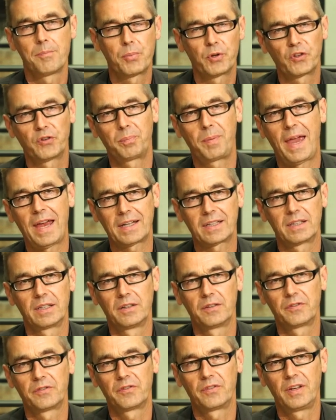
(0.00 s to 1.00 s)

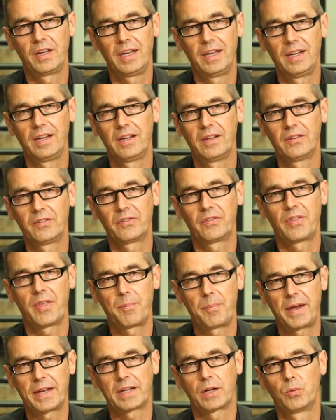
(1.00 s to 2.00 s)
perspective is
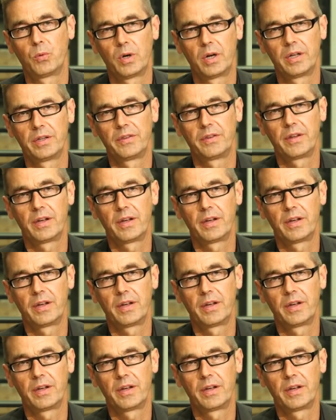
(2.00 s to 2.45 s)
the better one,